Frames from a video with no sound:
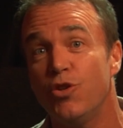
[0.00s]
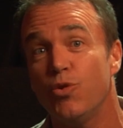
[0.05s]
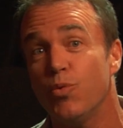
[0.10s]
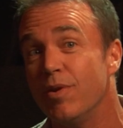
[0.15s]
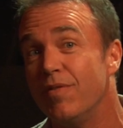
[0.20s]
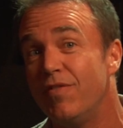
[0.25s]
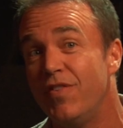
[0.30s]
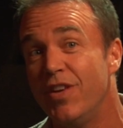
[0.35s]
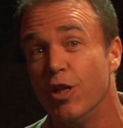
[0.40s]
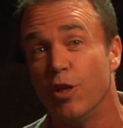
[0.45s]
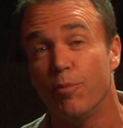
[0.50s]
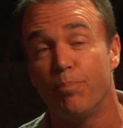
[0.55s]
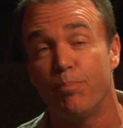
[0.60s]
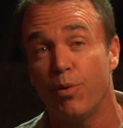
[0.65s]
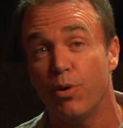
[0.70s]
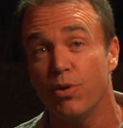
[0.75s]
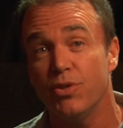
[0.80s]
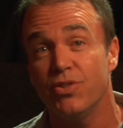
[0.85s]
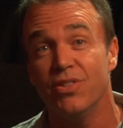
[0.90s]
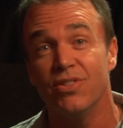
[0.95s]
to reveal a
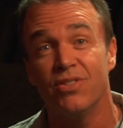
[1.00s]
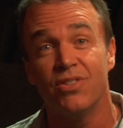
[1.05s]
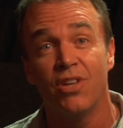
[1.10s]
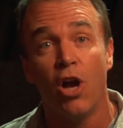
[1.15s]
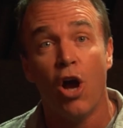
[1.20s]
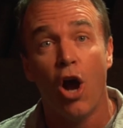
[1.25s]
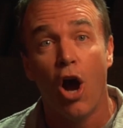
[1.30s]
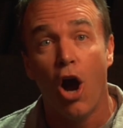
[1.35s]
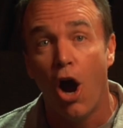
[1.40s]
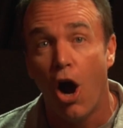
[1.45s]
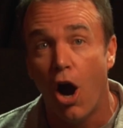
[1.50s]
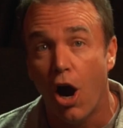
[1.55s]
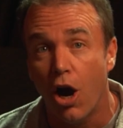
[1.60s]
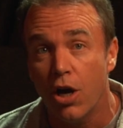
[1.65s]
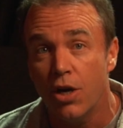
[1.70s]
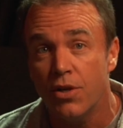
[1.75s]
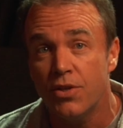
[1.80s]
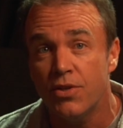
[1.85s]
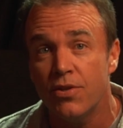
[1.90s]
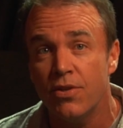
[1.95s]
person's
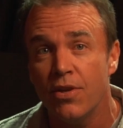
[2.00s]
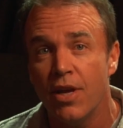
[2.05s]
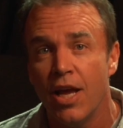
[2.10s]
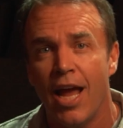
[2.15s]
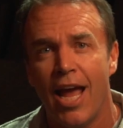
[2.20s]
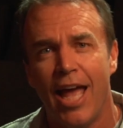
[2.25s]
heart,